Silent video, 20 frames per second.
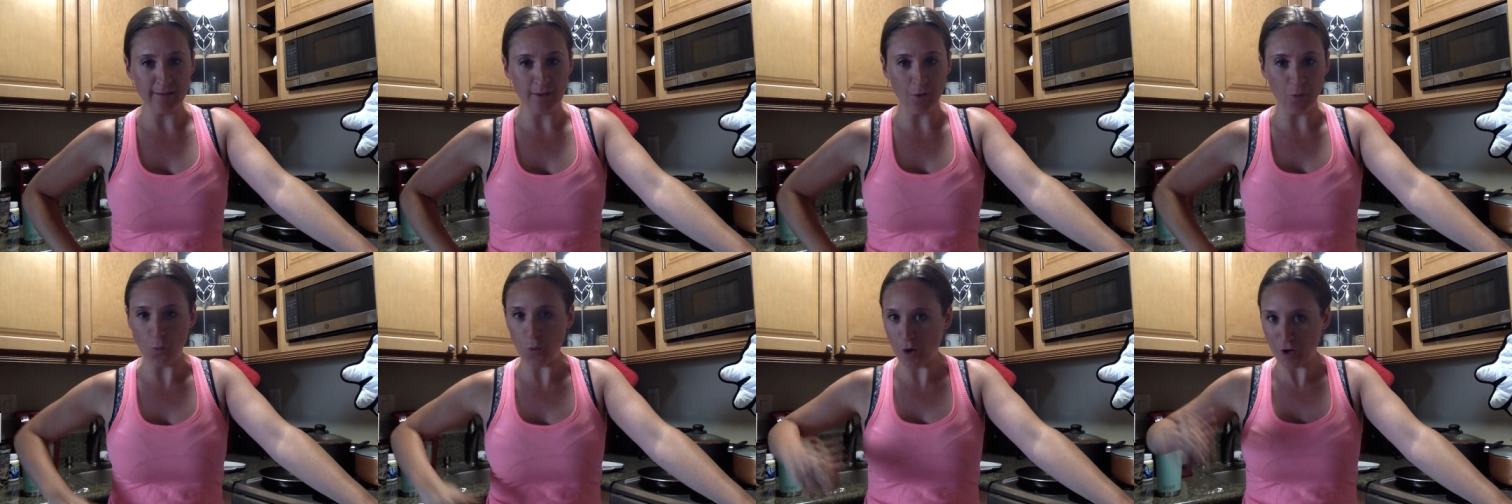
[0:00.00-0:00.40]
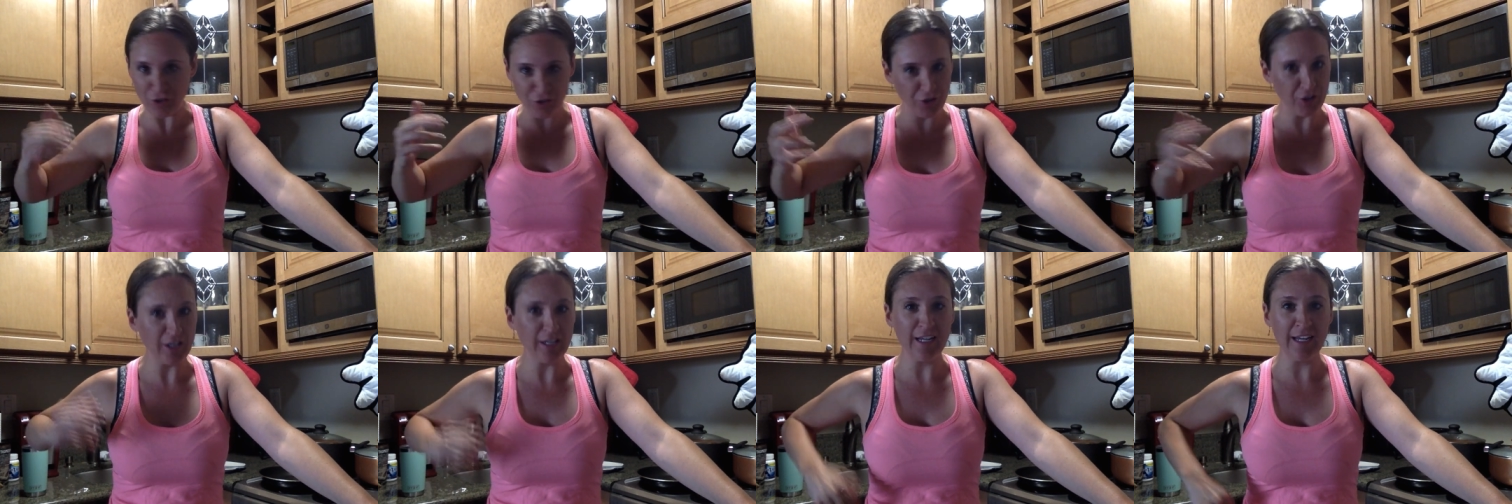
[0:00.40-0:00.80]
And what are
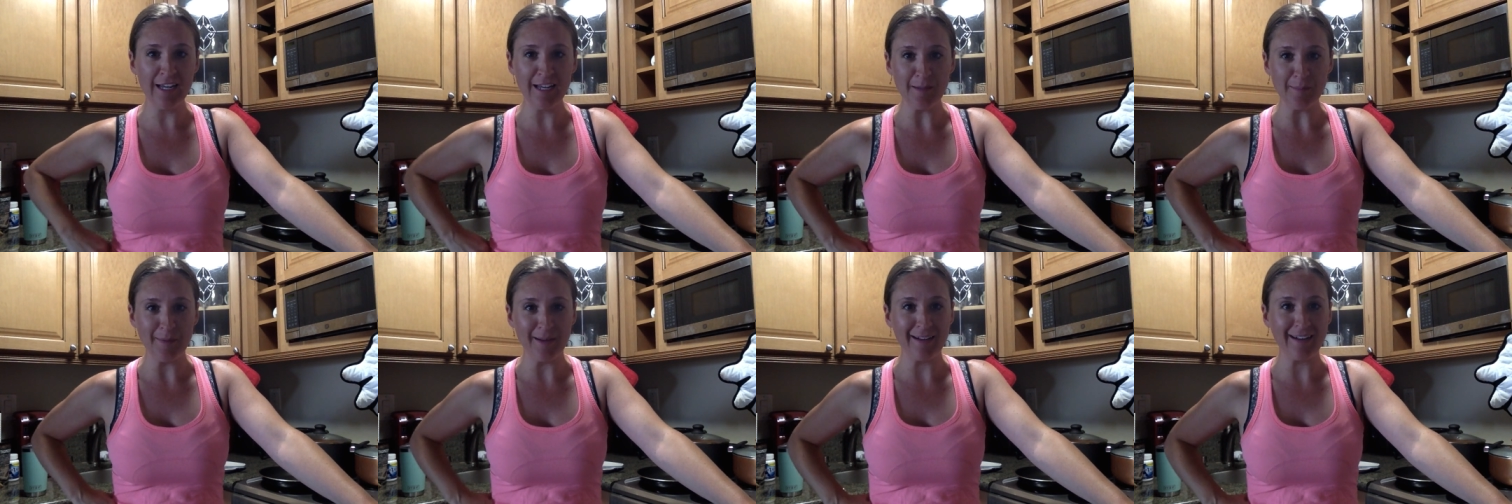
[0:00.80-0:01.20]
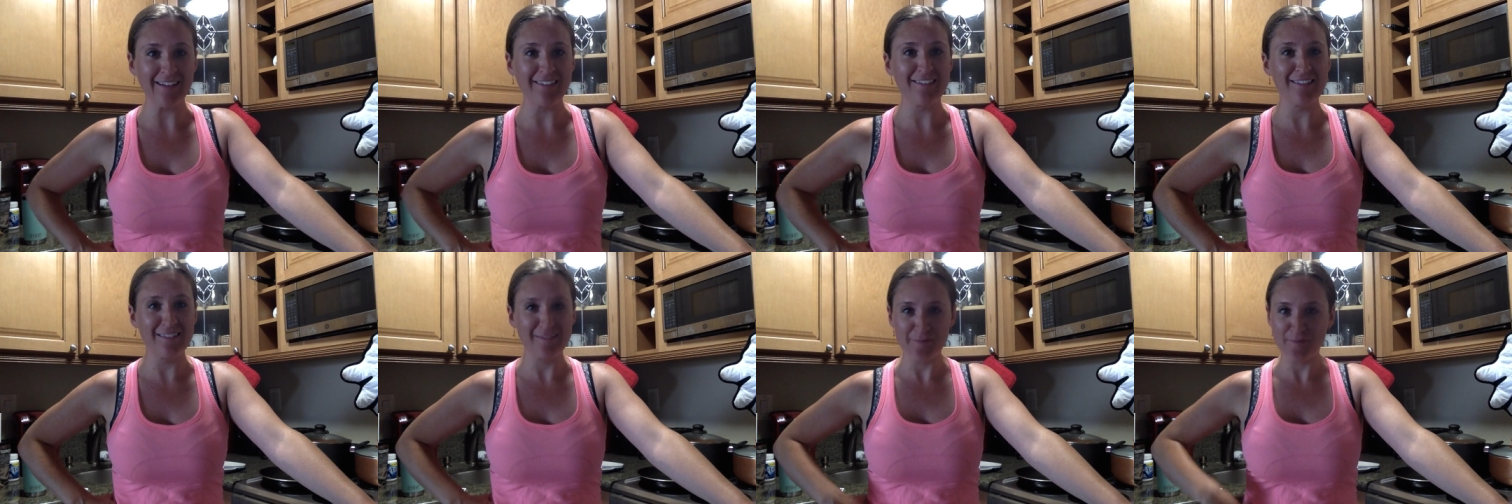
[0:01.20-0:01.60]
you going to eat?
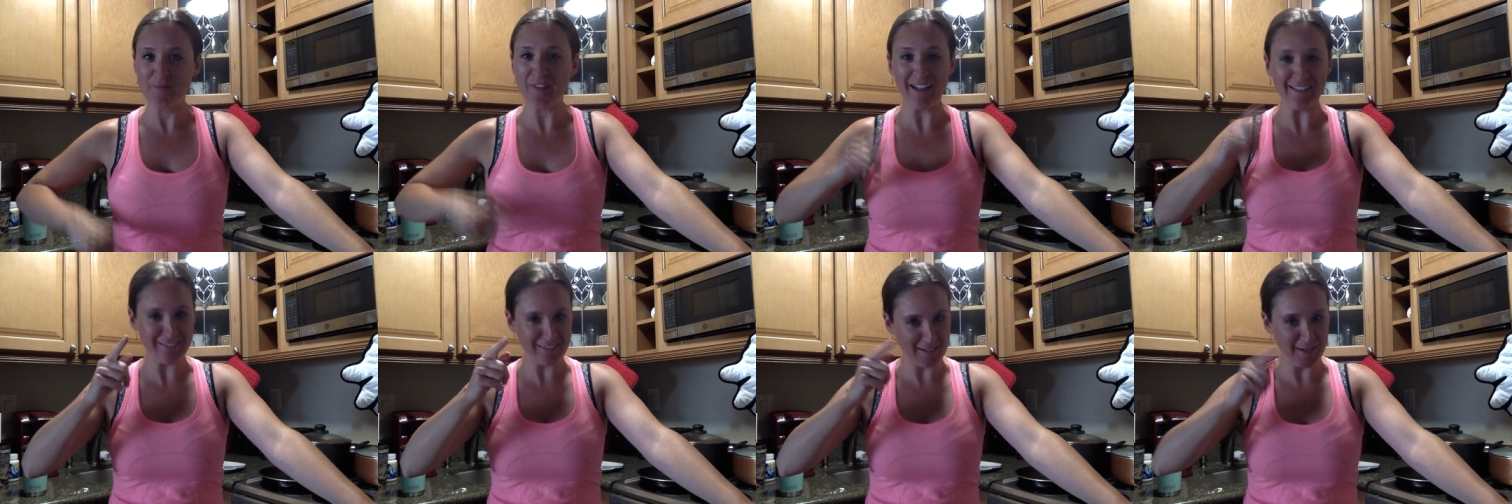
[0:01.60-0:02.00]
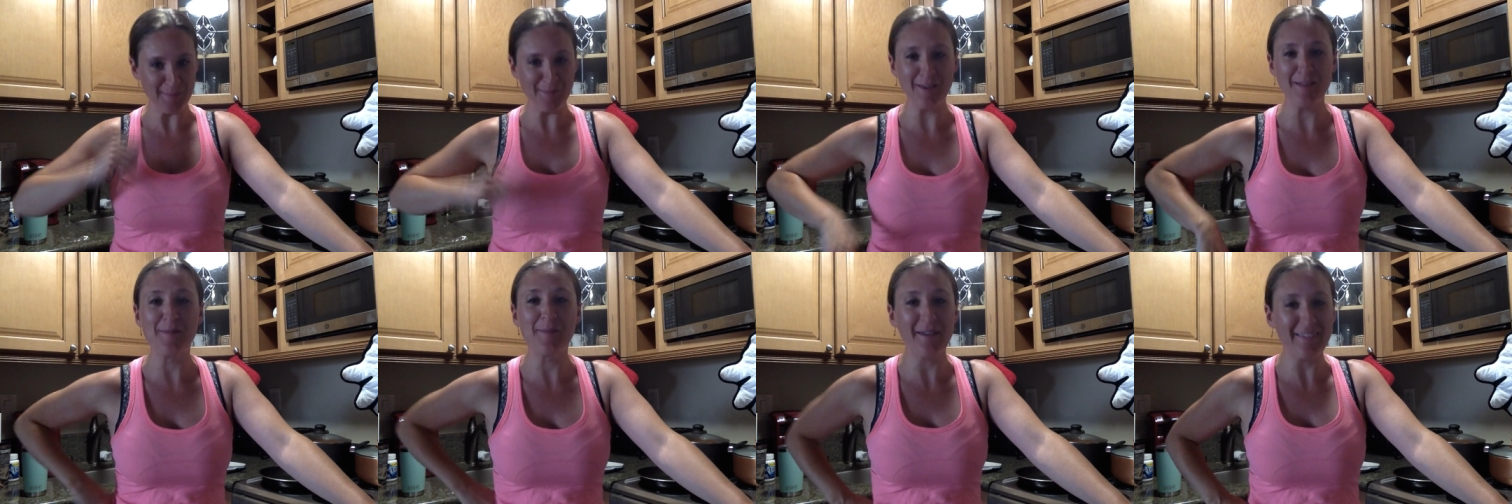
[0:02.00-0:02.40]
Because that's going to
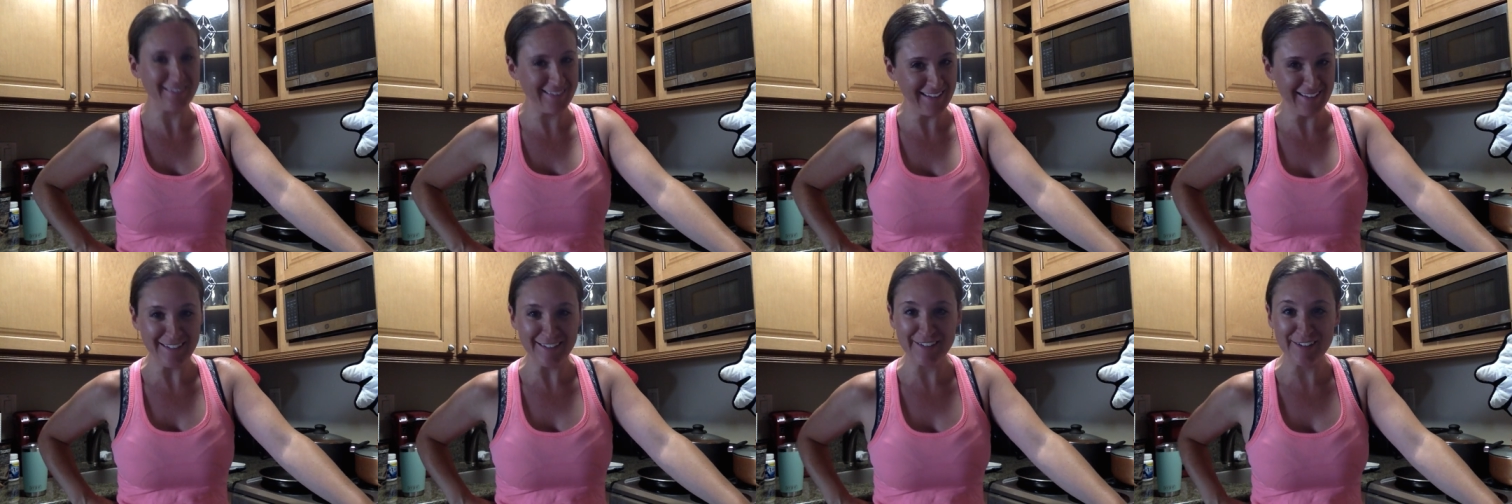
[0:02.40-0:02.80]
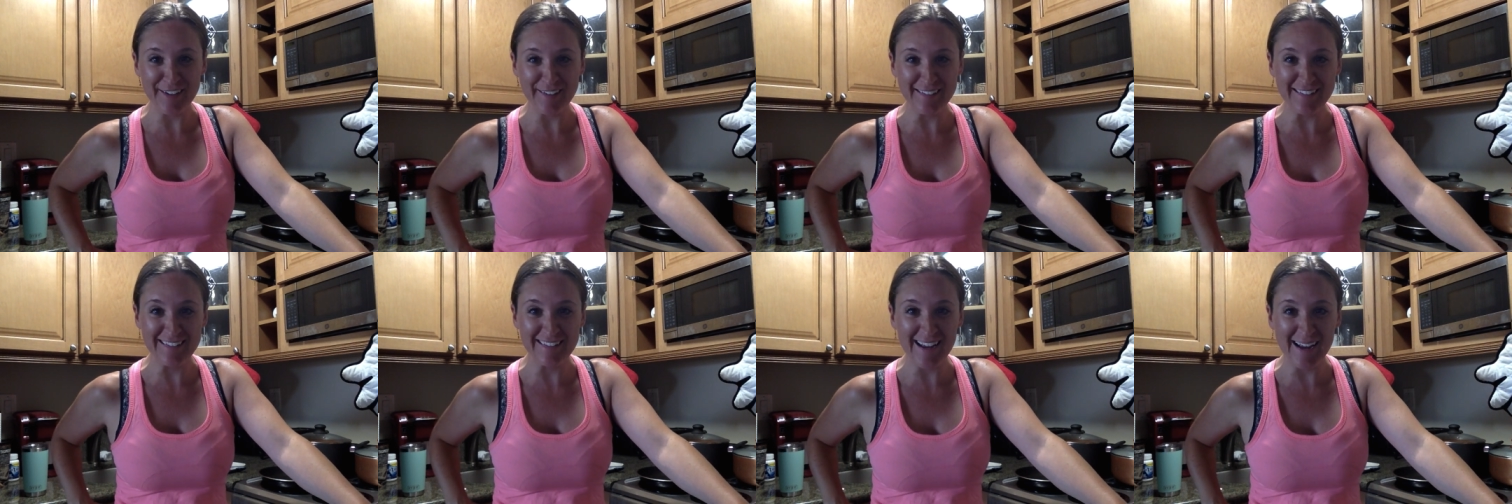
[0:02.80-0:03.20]
be the best thing that's
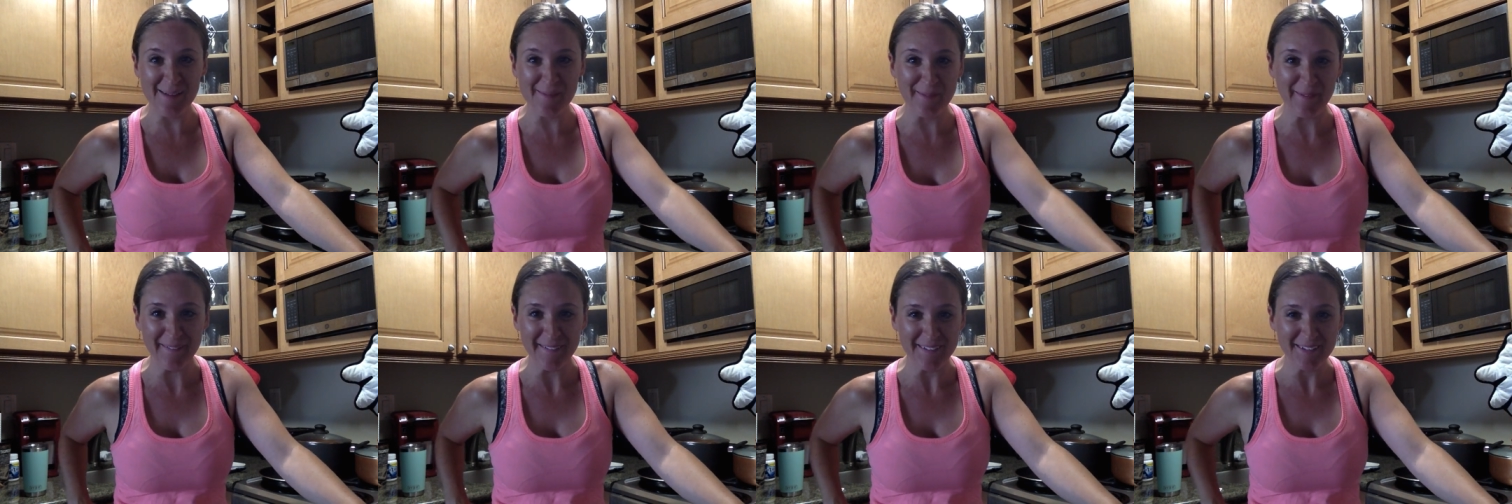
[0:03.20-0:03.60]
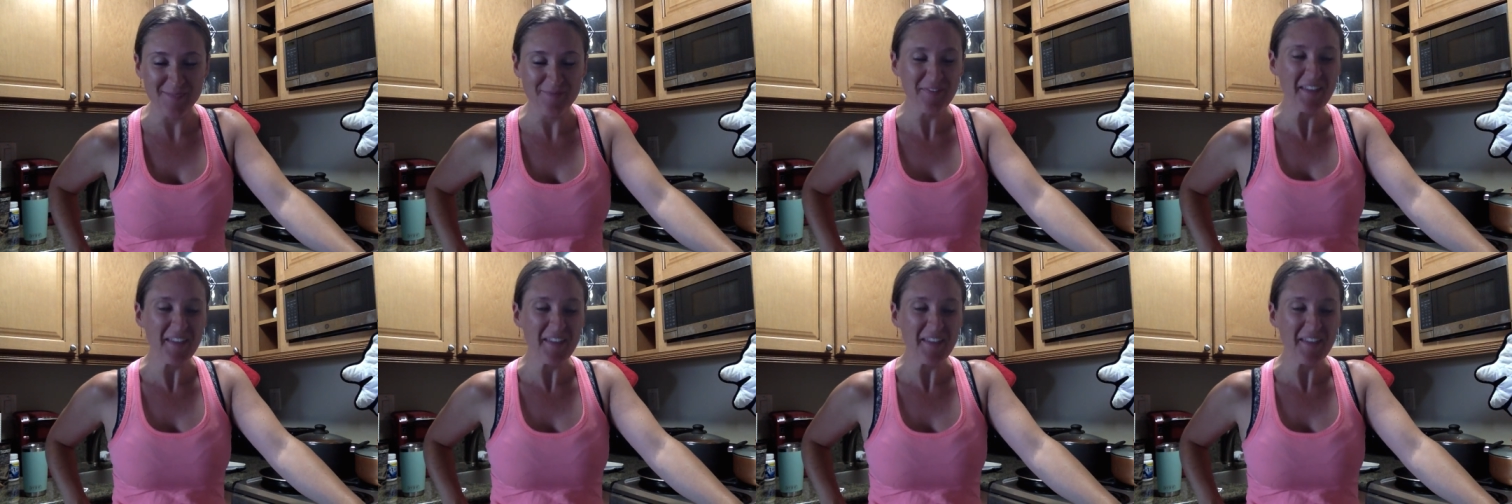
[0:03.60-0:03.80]
on the table.